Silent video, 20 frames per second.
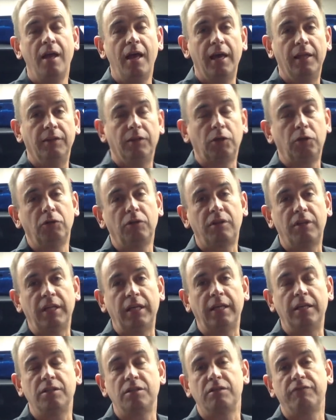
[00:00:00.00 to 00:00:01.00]
And the good
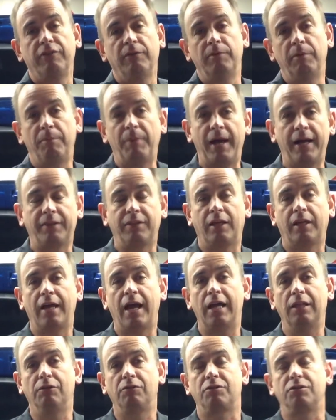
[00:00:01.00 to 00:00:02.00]
thing is from the back, the
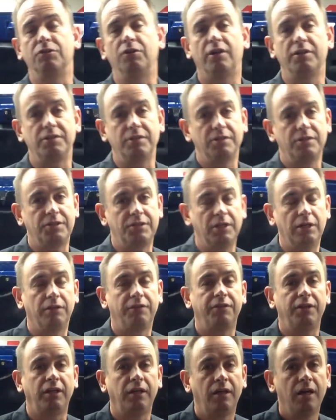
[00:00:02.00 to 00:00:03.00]
car looks nice and
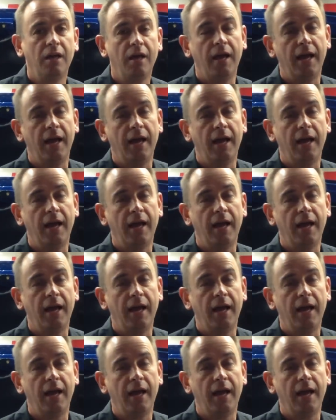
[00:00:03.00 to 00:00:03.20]
stealthy